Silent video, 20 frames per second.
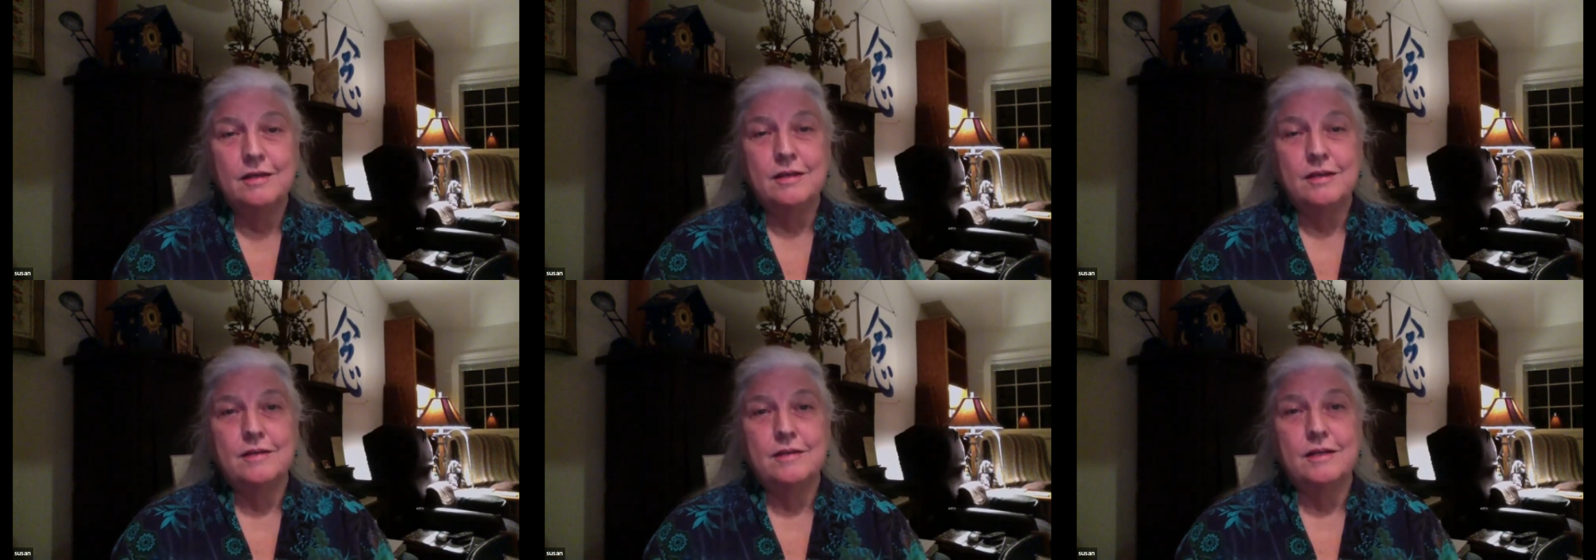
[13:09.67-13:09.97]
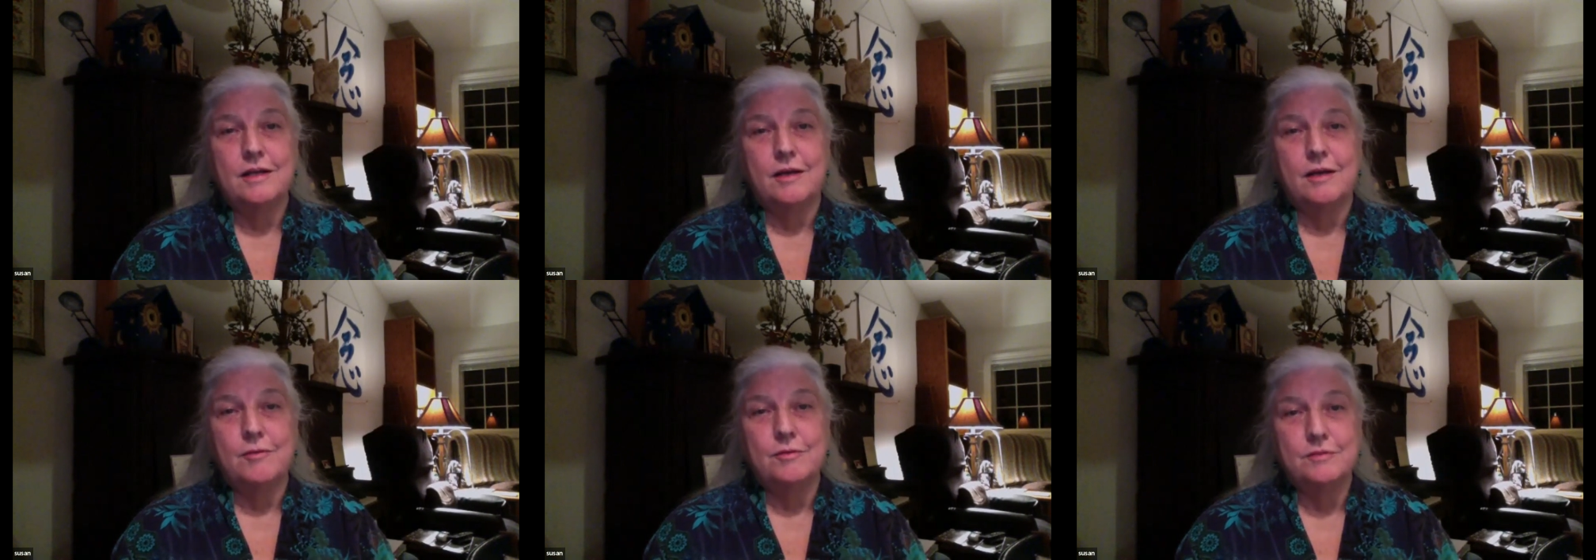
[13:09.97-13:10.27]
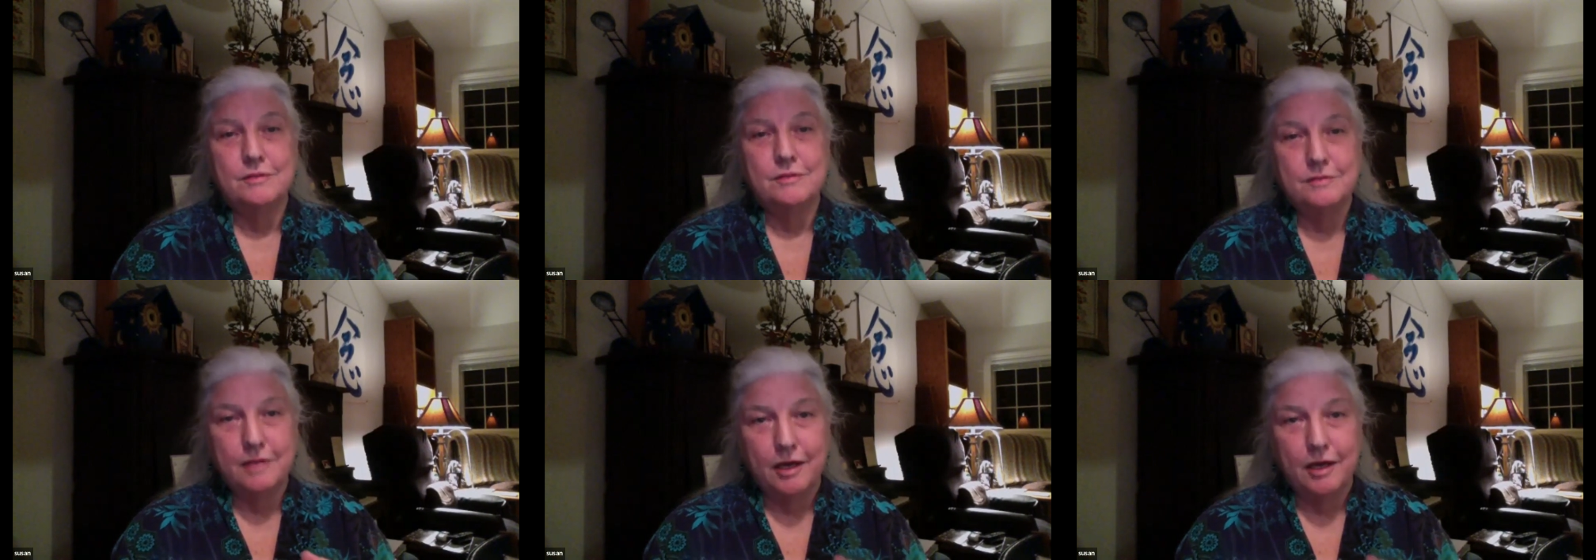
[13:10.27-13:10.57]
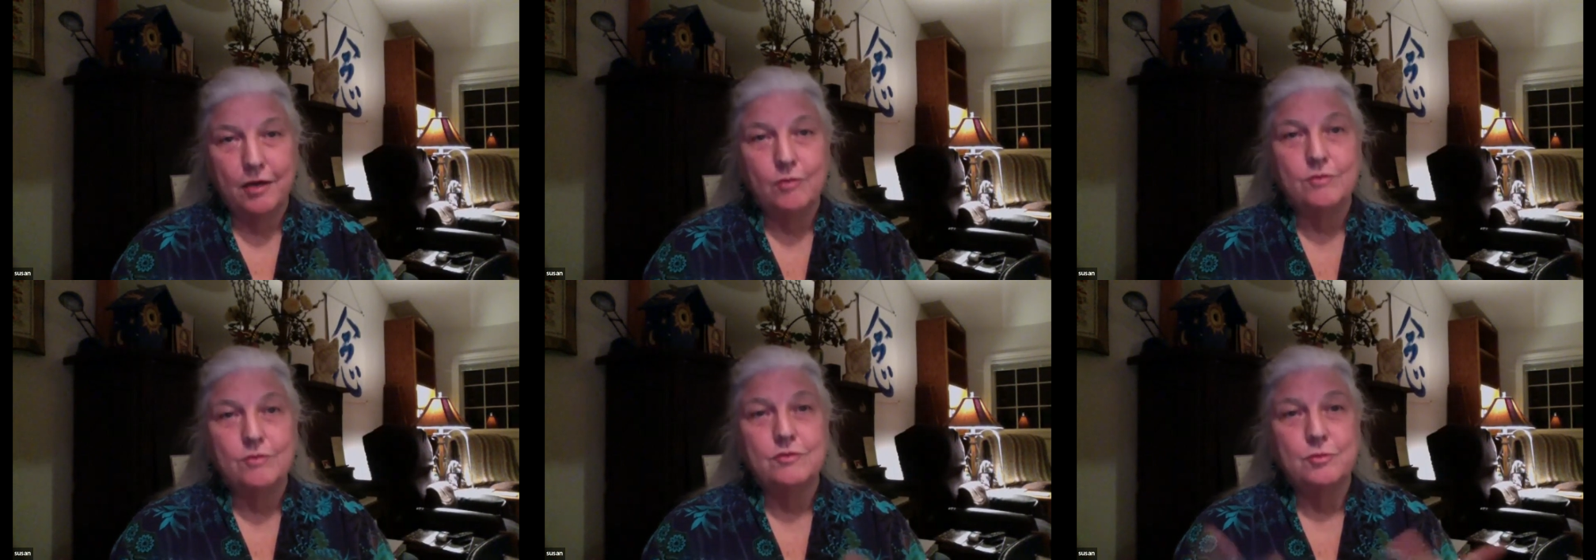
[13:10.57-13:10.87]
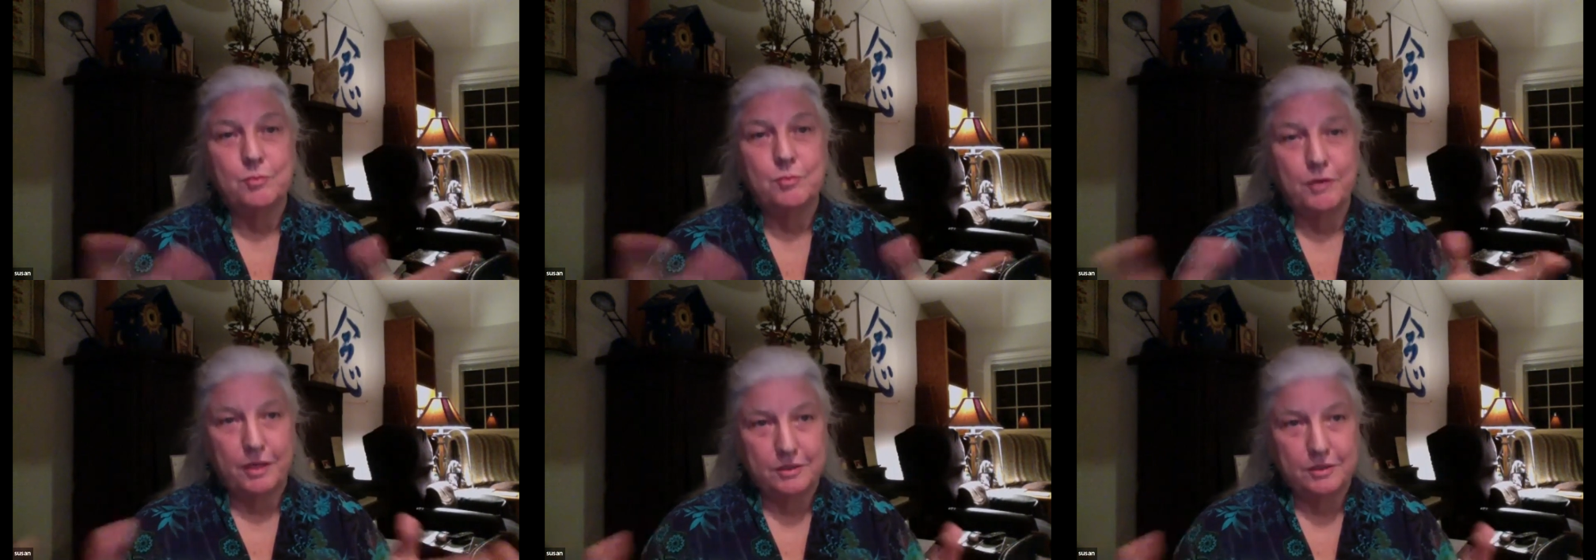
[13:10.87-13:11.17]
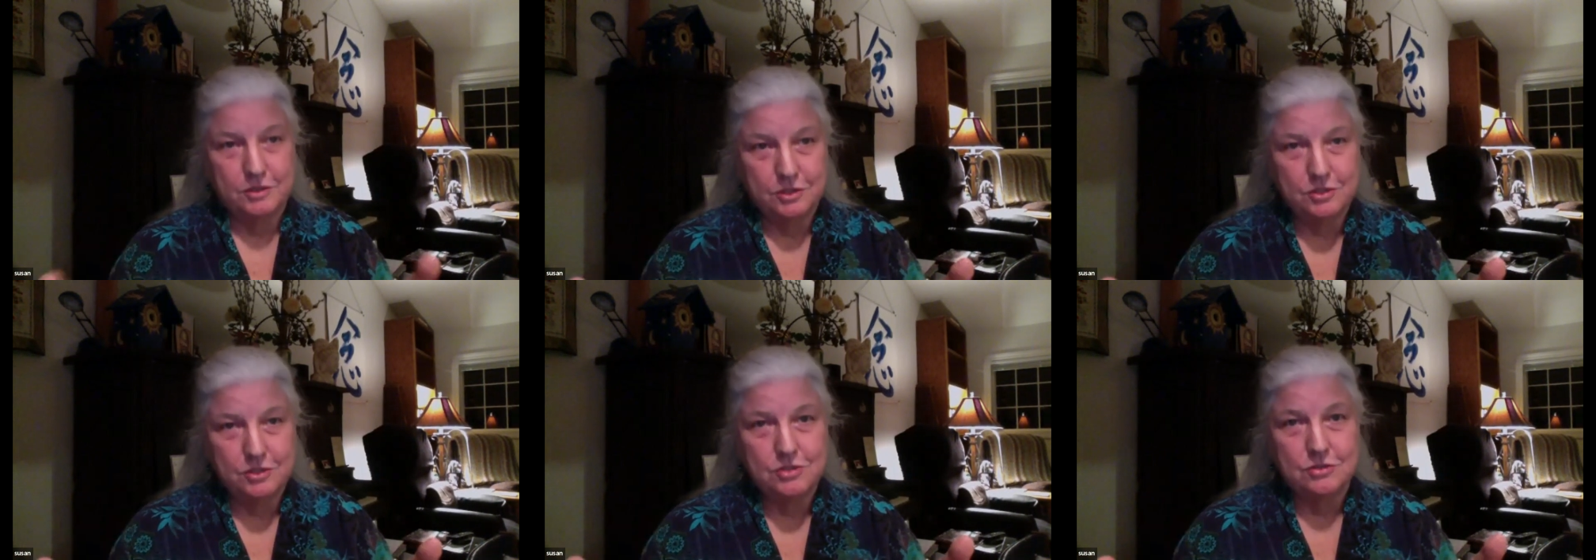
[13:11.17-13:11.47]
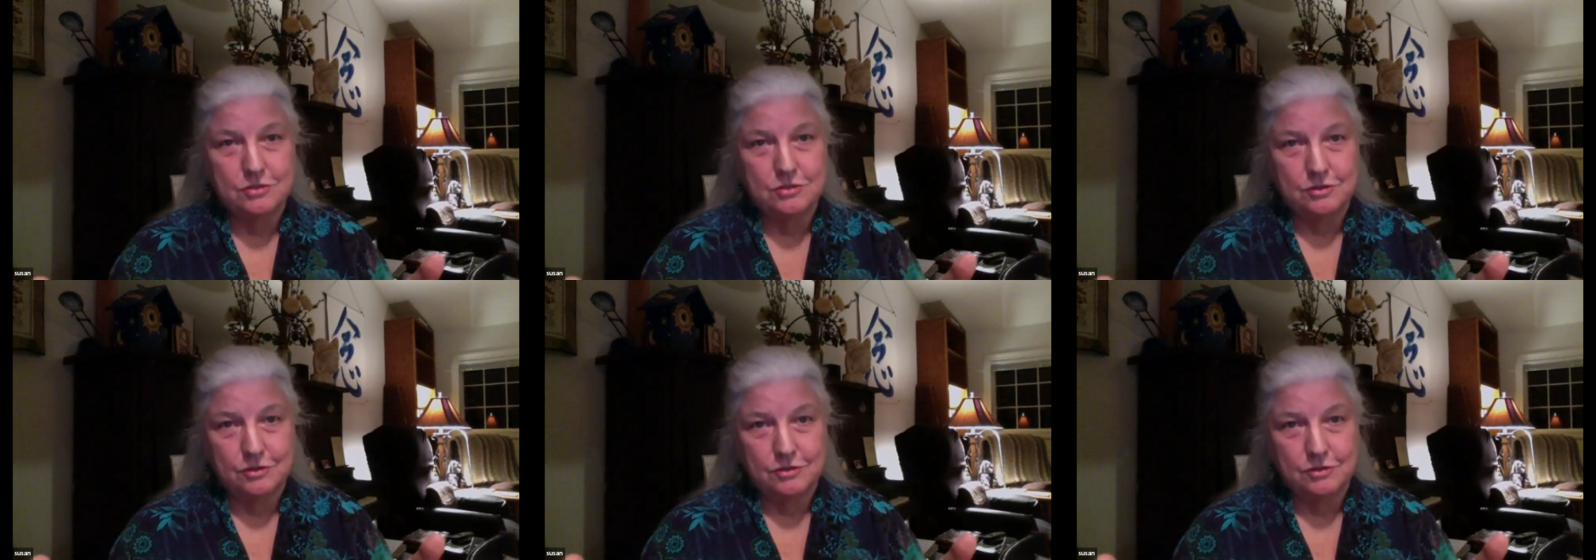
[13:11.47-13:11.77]
that I was a Taoist
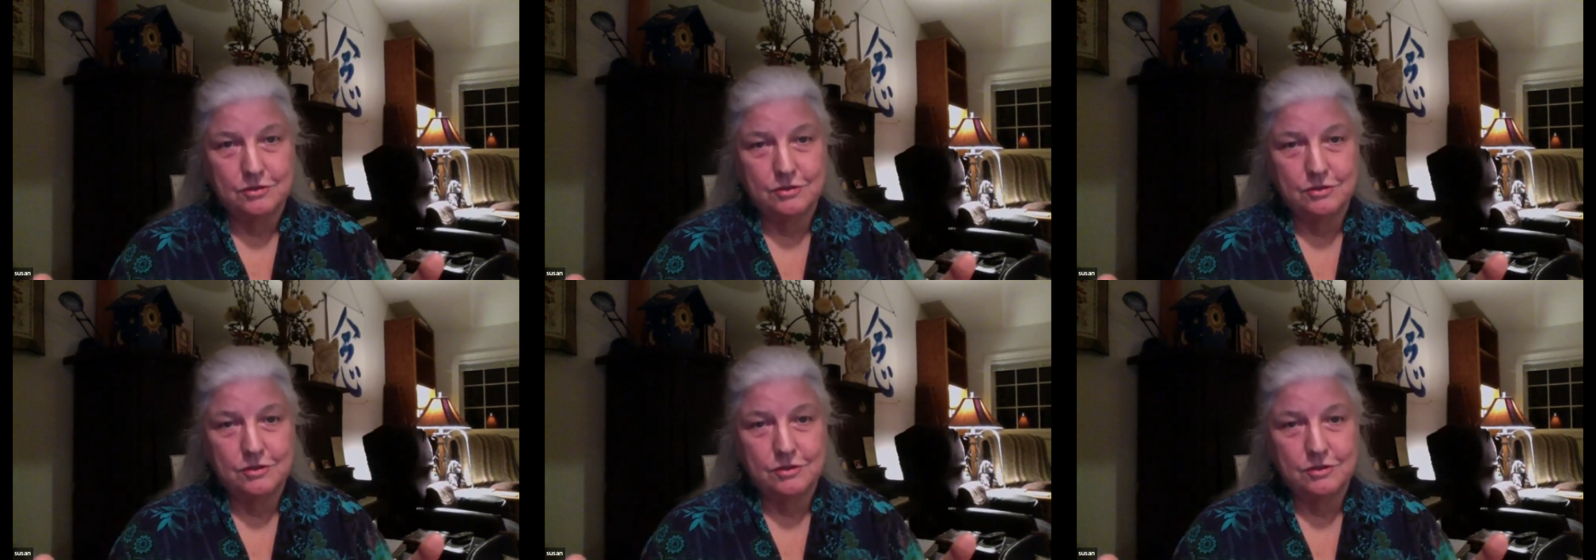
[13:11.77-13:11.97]
practitioner.